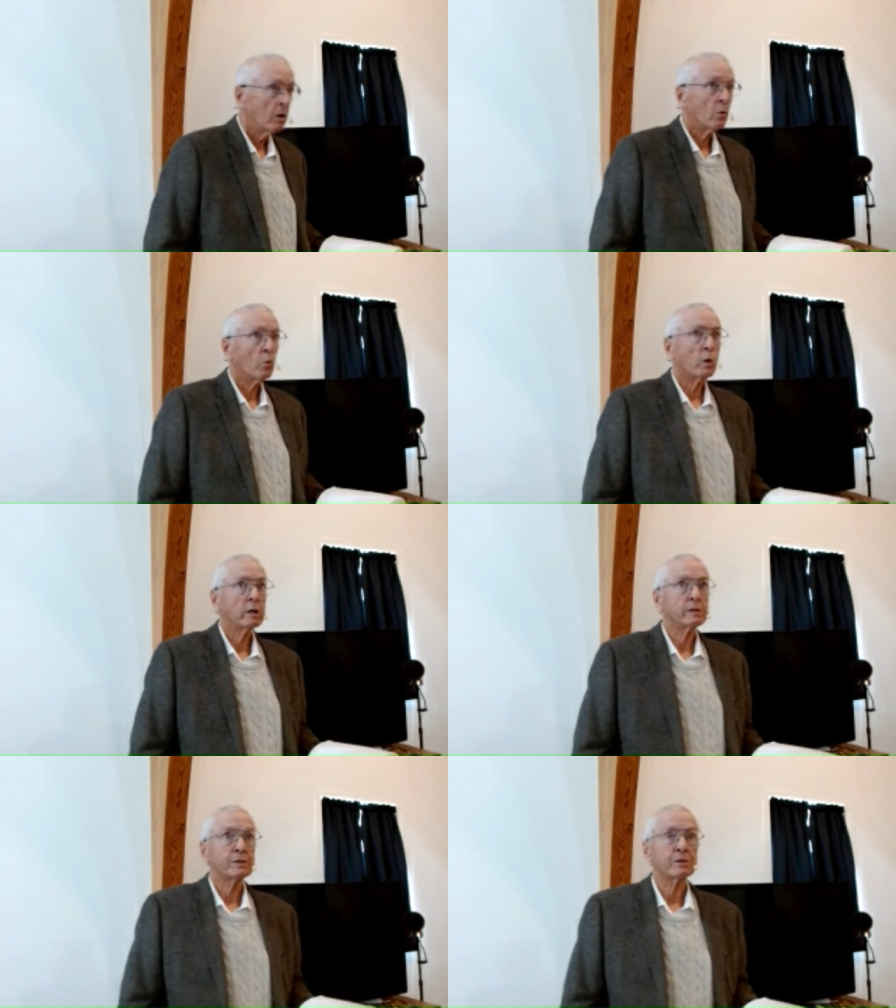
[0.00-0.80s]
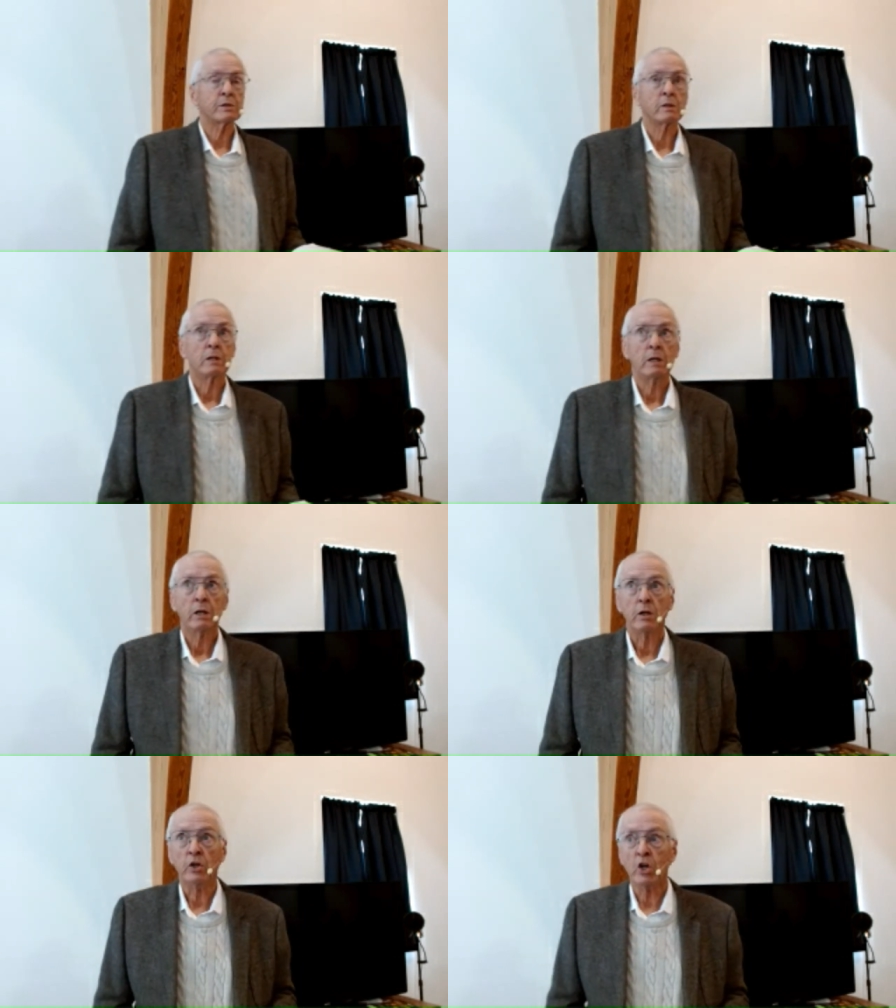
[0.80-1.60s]
was
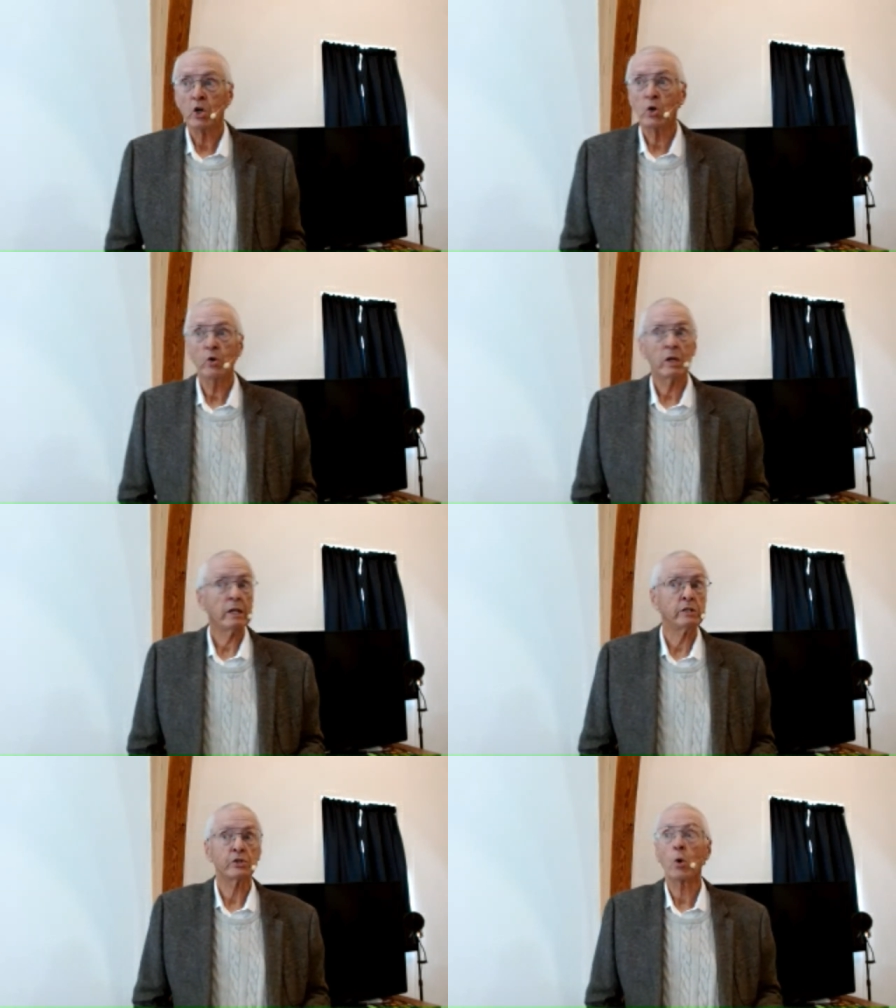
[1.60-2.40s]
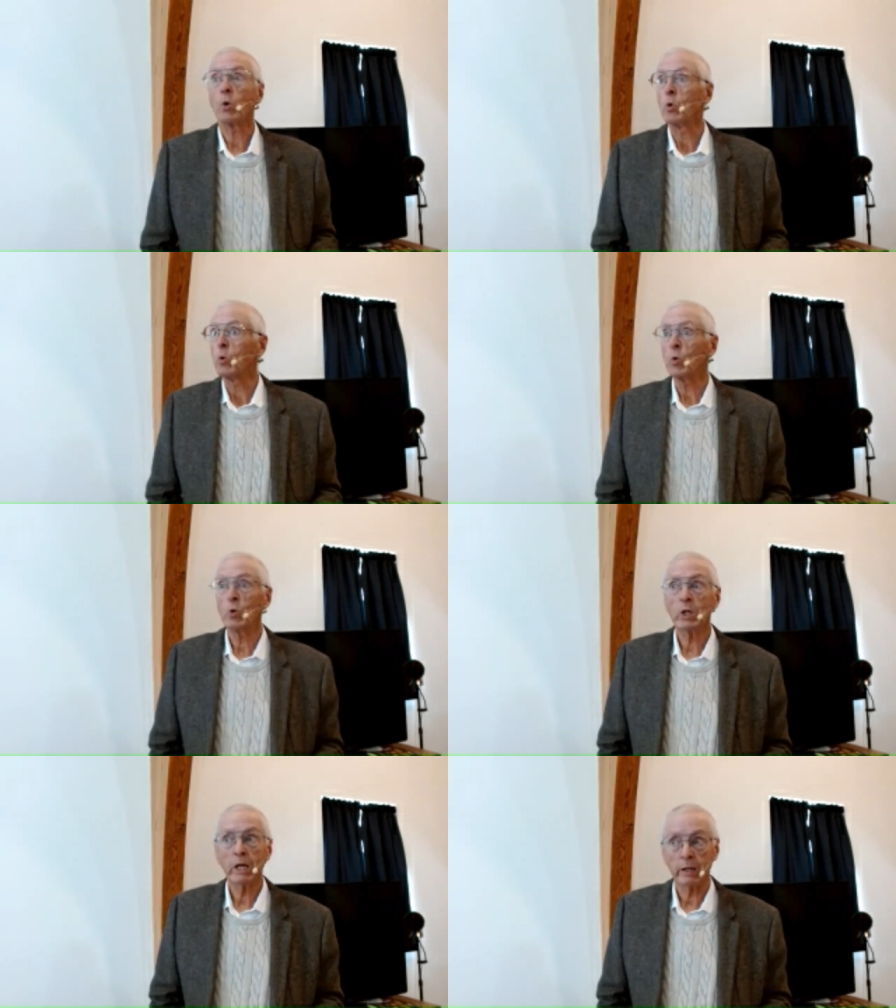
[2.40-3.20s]
known his
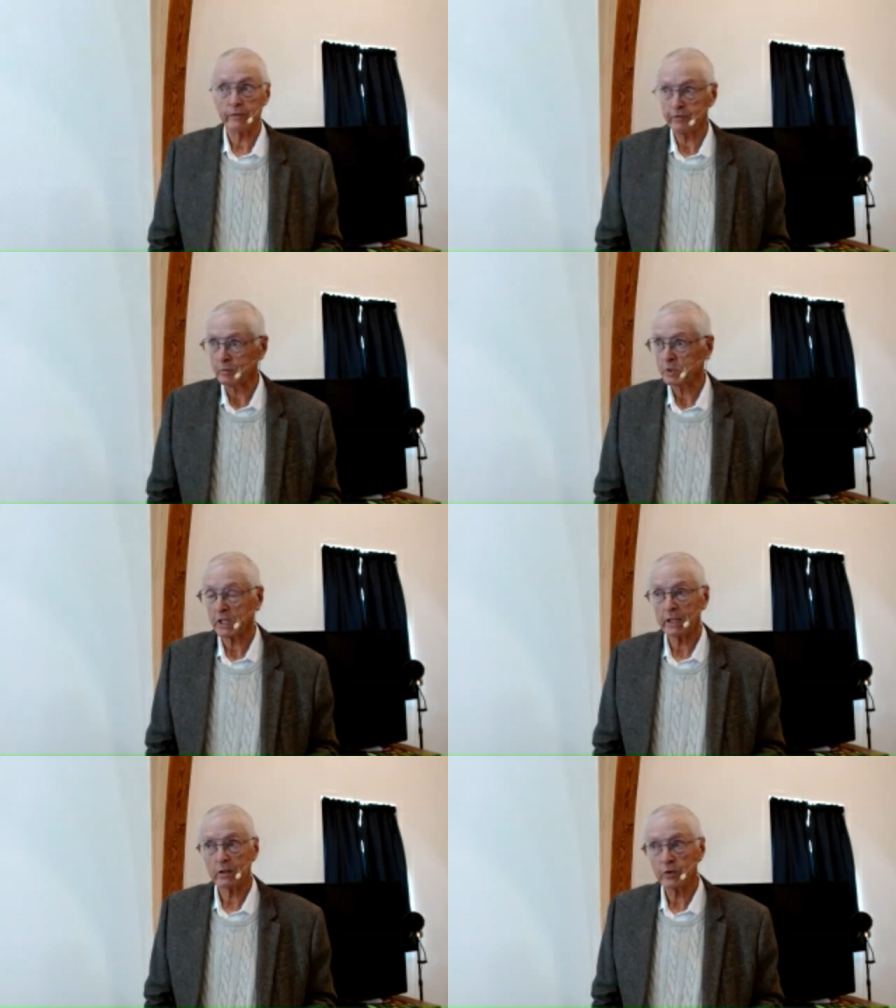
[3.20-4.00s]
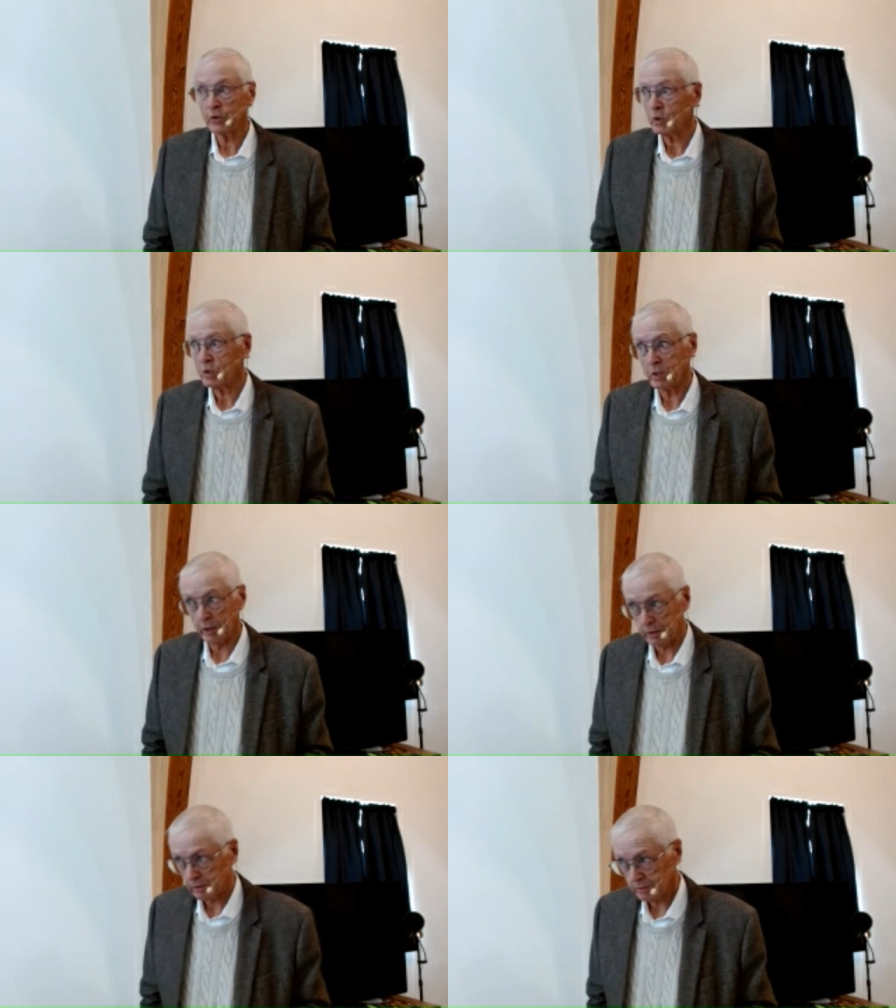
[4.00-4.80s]
whole life from childhood
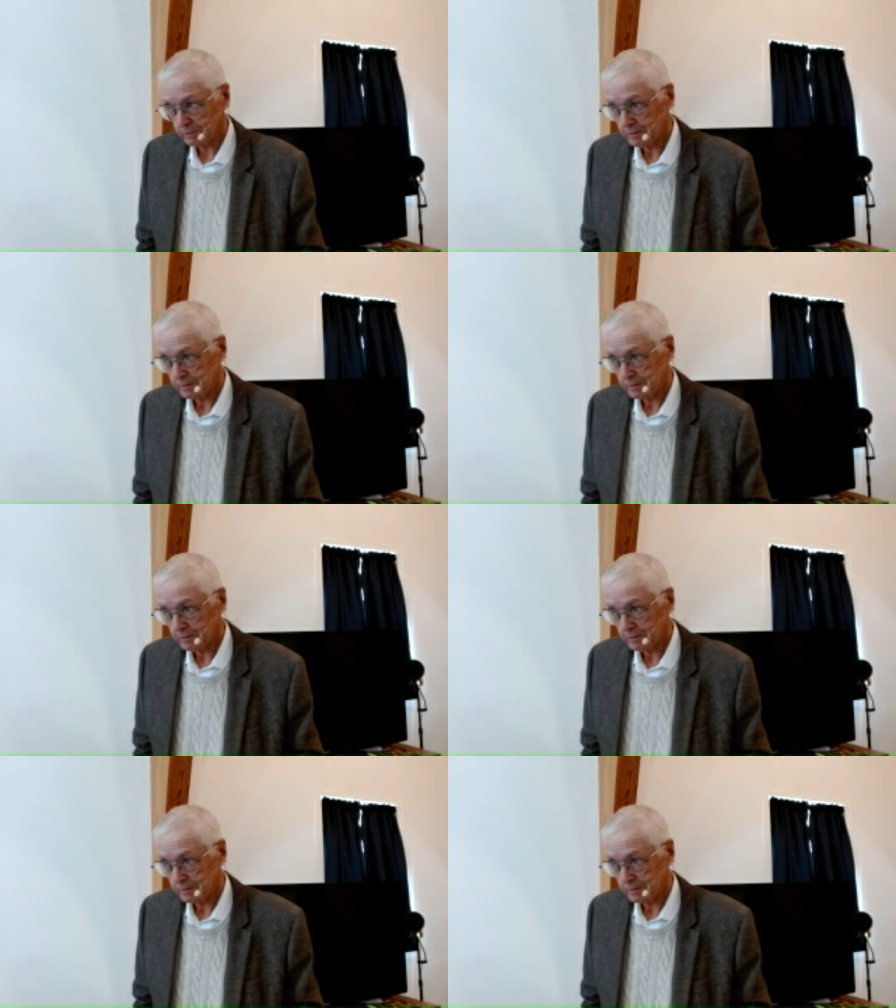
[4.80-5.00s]
on